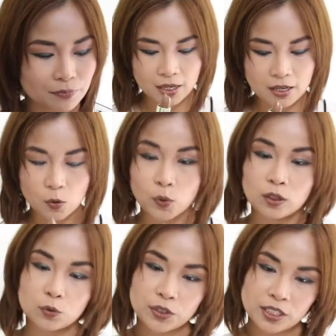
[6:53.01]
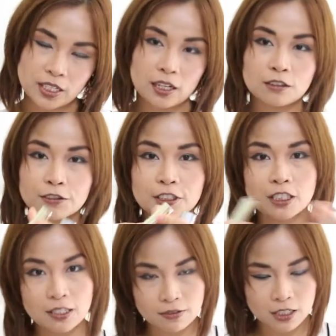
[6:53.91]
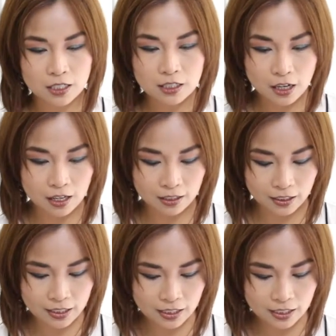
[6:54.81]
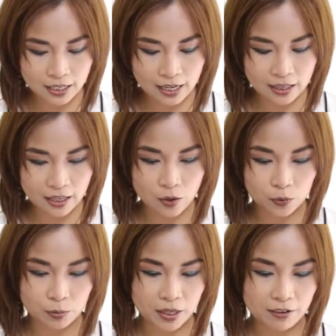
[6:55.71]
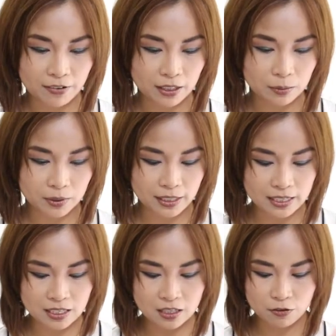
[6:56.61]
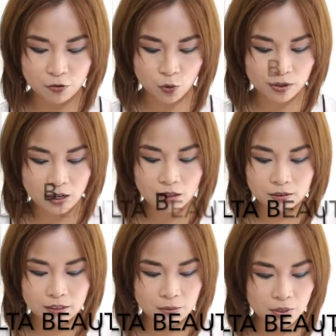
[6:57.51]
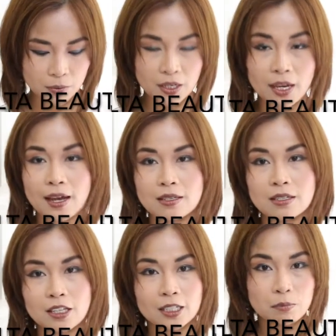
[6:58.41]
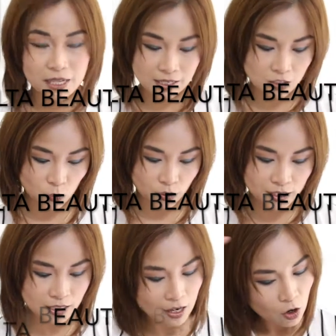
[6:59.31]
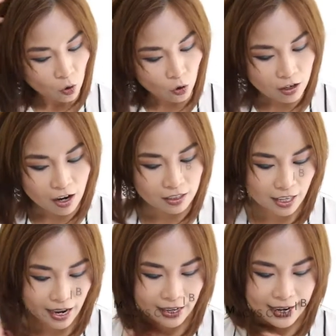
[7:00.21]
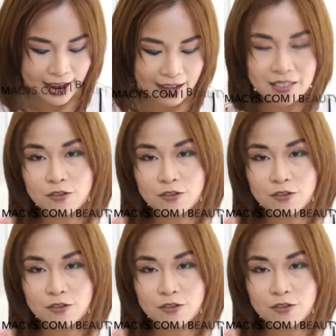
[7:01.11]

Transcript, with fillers: It will retail for $17 and they will be available at Sephora, Ulta Beauty, and select Macy's stores or online at